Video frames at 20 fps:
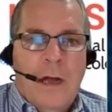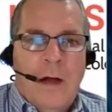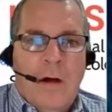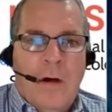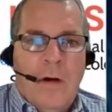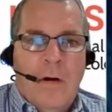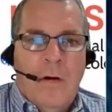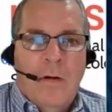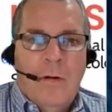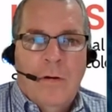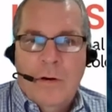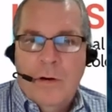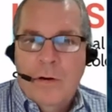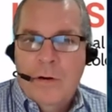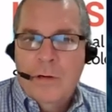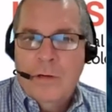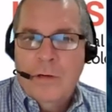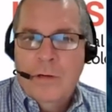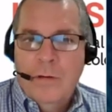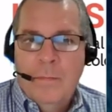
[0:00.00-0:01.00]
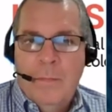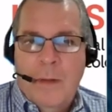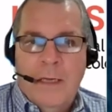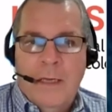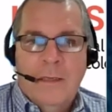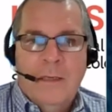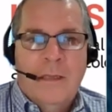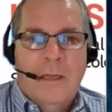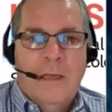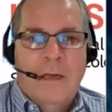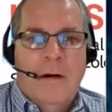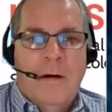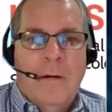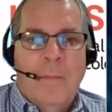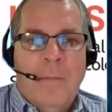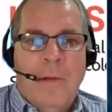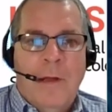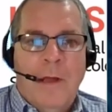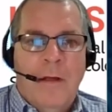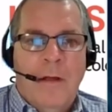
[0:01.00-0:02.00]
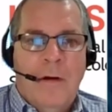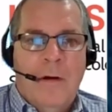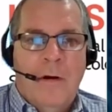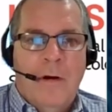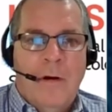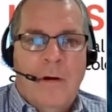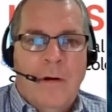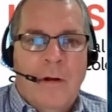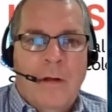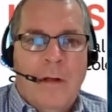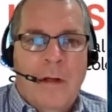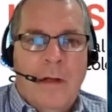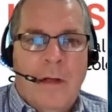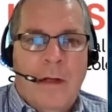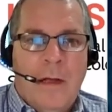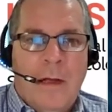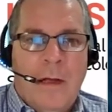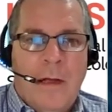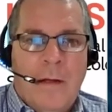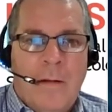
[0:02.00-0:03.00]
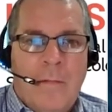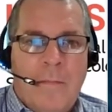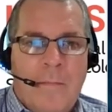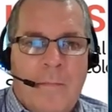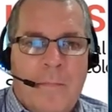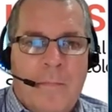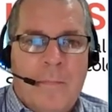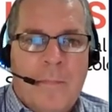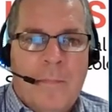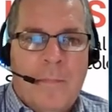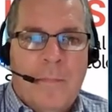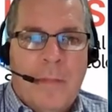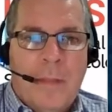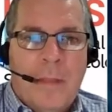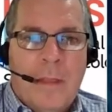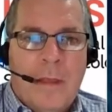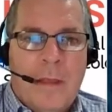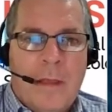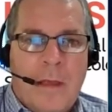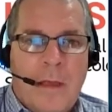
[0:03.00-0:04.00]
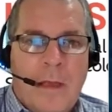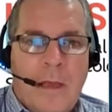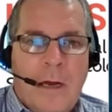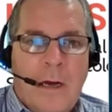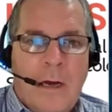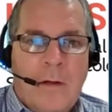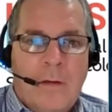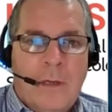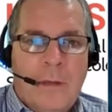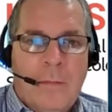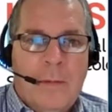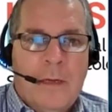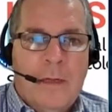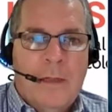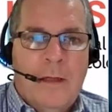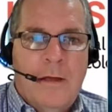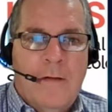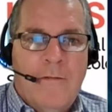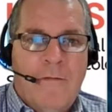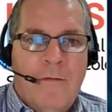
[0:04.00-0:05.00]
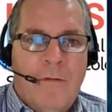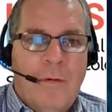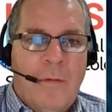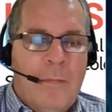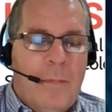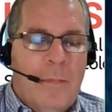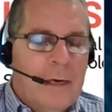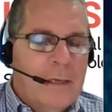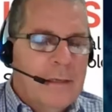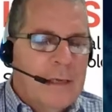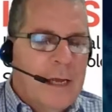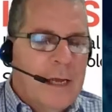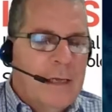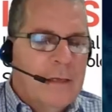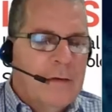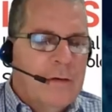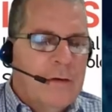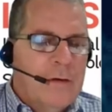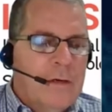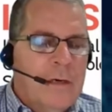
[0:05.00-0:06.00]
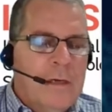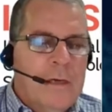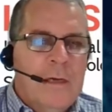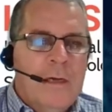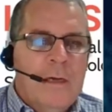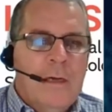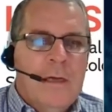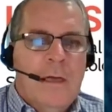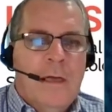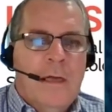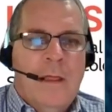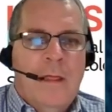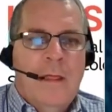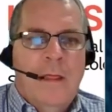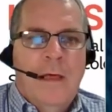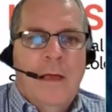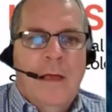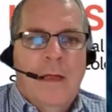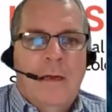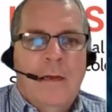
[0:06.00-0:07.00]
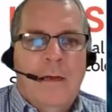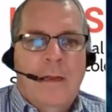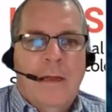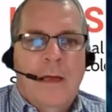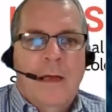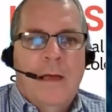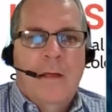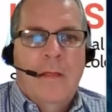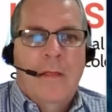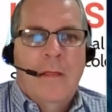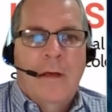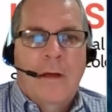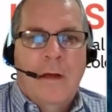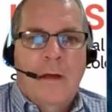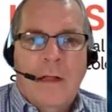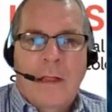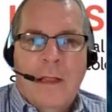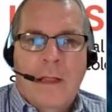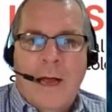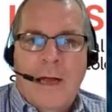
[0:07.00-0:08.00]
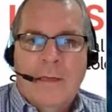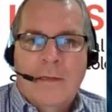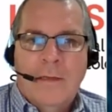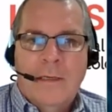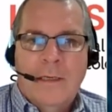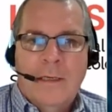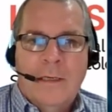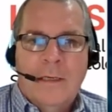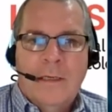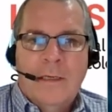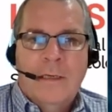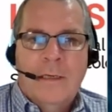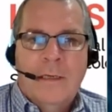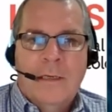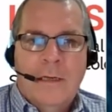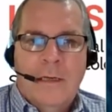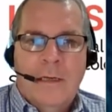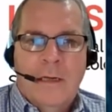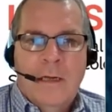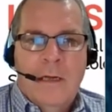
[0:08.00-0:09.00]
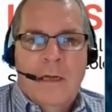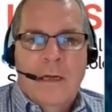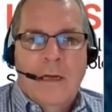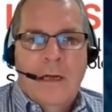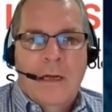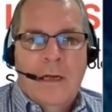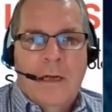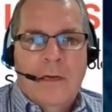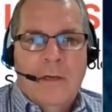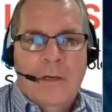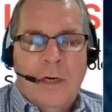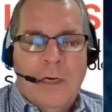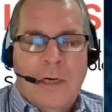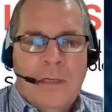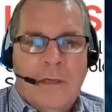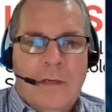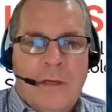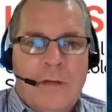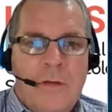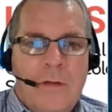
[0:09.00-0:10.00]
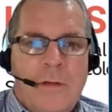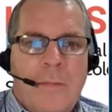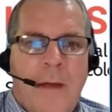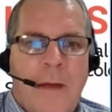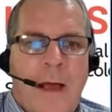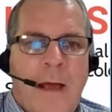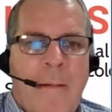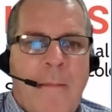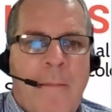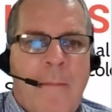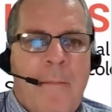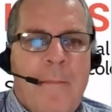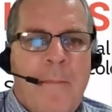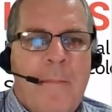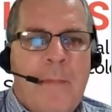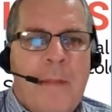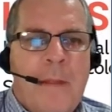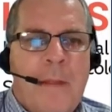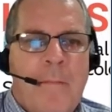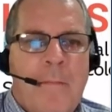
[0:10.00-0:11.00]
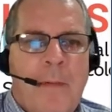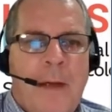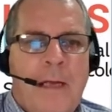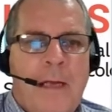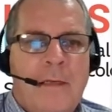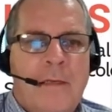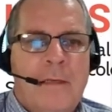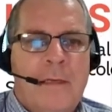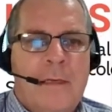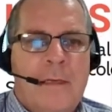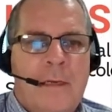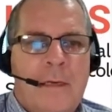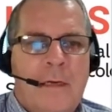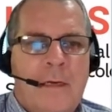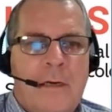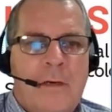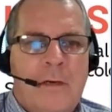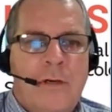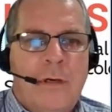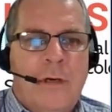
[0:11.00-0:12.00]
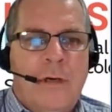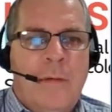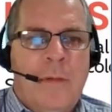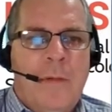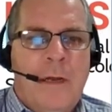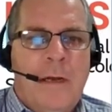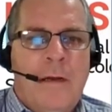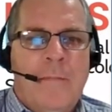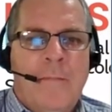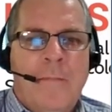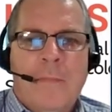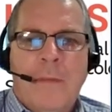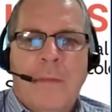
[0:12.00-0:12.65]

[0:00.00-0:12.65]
all HER2 based therapy or uh, you know, typically for breast cancer, that uh, the classic uh, trastuzumab based treatment